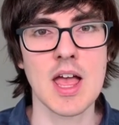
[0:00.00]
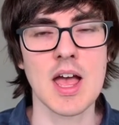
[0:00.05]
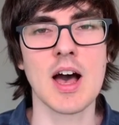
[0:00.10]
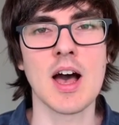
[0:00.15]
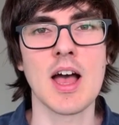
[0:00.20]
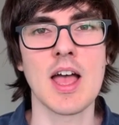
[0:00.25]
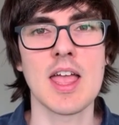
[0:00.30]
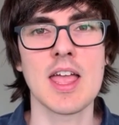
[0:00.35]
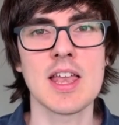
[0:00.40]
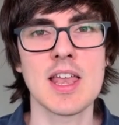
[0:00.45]

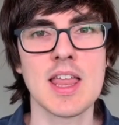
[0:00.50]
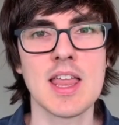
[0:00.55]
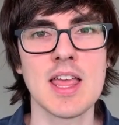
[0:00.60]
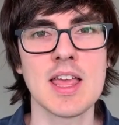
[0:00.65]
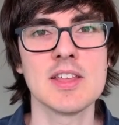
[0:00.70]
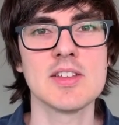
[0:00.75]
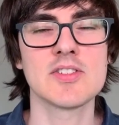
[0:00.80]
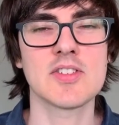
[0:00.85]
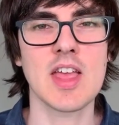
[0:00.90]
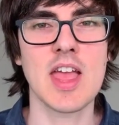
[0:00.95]
It
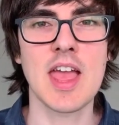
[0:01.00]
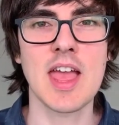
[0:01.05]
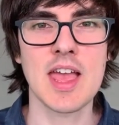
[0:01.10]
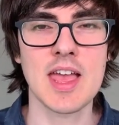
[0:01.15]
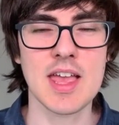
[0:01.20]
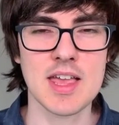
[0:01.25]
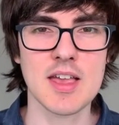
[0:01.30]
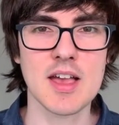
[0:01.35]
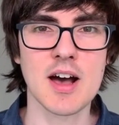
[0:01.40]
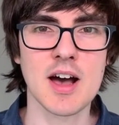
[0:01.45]
is
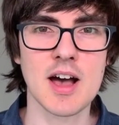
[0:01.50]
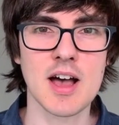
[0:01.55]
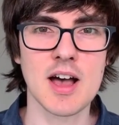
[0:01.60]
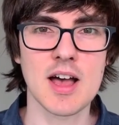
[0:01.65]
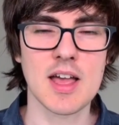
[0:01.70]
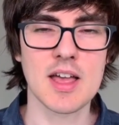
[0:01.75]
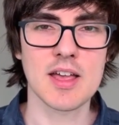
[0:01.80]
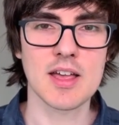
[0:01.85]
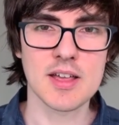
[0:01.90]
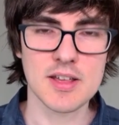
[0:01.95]

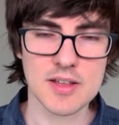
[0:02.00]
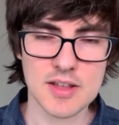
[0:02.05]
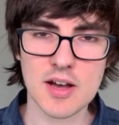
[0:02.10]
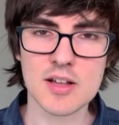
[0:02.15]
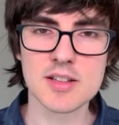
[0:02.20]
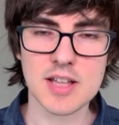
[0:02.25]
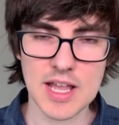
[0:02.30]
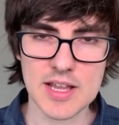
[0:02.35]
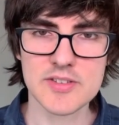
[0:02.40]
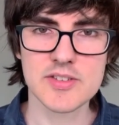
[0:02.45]
a
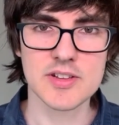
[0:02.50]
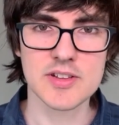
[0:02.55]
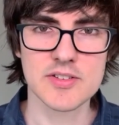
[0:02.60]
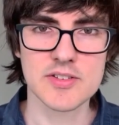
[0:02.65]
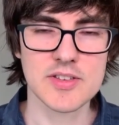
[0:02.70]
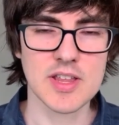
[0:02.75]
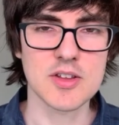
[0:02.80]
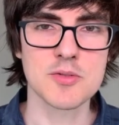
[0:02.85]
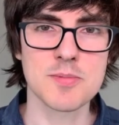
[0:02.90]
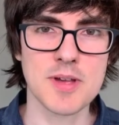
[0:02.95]

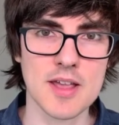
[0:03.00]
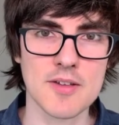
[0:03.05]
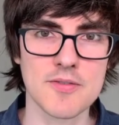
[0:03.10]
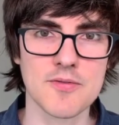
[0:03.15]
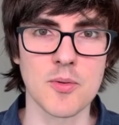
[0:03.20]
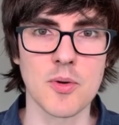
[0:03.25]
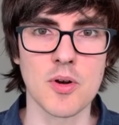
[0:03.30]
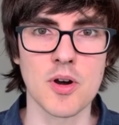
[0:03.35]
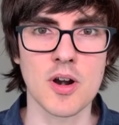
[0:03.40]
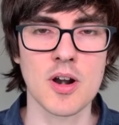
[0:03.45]
license that you pay
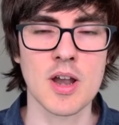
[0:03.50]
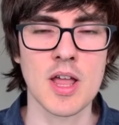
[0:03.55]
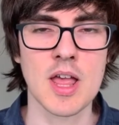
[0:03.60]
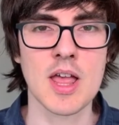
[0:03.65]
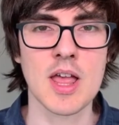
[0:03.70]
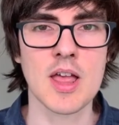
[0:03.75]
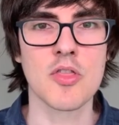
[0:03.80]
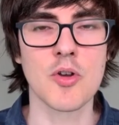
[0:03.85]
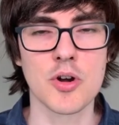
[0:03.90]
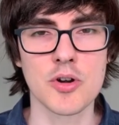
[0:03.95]
for.
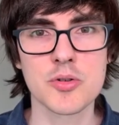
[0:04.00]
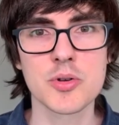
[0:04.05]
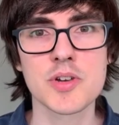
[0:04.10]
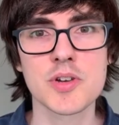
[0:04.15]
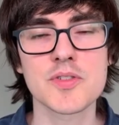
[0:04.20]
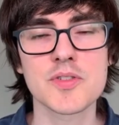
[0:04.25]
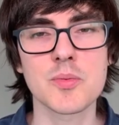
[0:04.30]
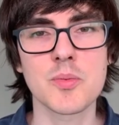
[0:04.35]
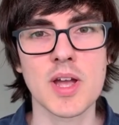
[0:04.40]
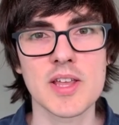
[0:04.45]
There are two
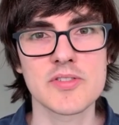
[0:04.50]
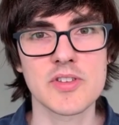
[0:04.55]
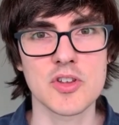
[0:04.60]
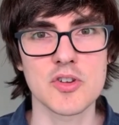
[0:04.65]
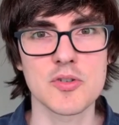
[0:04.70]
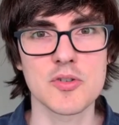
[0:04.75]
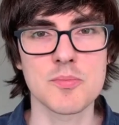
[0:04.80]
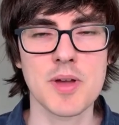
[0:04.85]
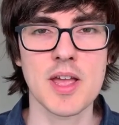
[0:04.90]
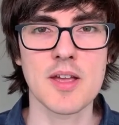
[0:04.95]
different ways
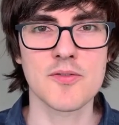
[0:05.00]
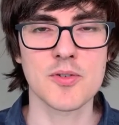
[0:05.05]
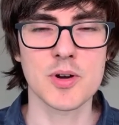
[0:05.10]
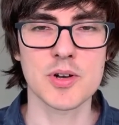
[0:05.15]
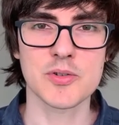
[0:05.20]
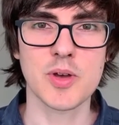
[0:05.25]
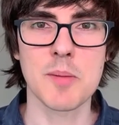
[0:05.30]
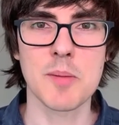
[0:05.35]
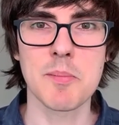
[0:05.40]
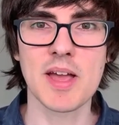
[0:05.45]
that you pay for
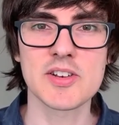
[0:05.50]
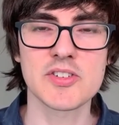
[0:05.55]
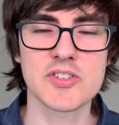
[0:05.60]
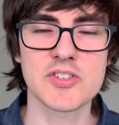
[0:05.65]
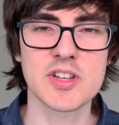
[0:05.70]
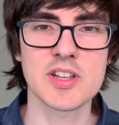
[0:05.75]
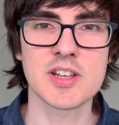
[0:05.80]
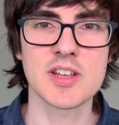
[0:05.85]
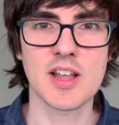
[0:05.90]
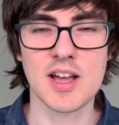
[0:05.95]
it. So I
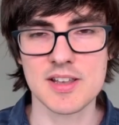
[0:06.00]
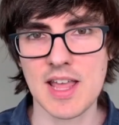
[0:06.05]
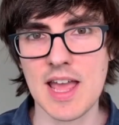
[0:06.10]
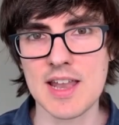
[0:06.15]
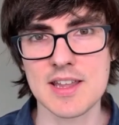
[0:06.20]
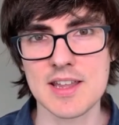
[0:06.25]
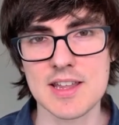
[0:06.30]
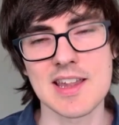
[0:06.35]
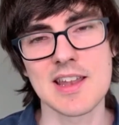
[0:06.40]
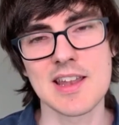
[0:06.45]
mentioned
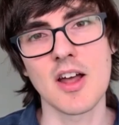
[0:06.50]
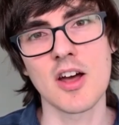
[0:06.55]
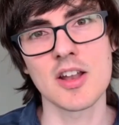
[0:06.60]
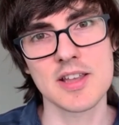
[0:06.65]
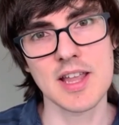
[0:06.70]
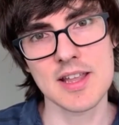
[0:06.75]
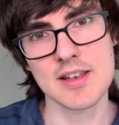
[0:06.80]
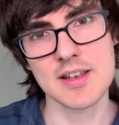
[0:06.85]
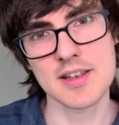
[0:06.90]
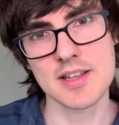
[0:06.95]
attended and
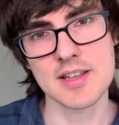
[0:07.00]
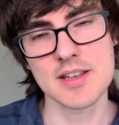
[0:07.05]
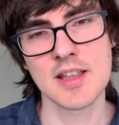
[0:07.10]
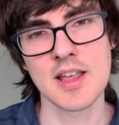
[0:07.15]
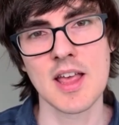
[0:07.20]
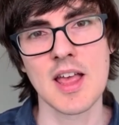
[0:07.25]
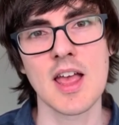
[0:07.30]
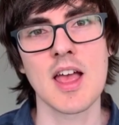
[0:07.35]
unattended.